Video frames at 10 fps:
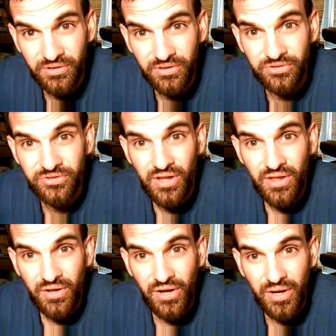to work
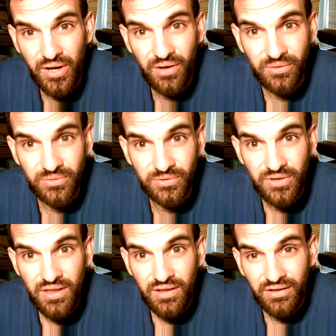with his
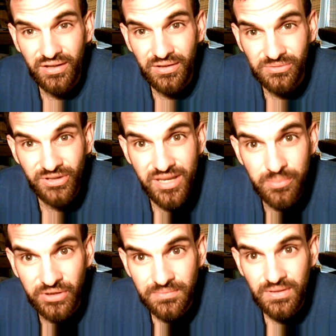uncle
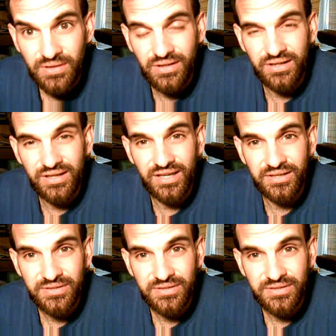Laban.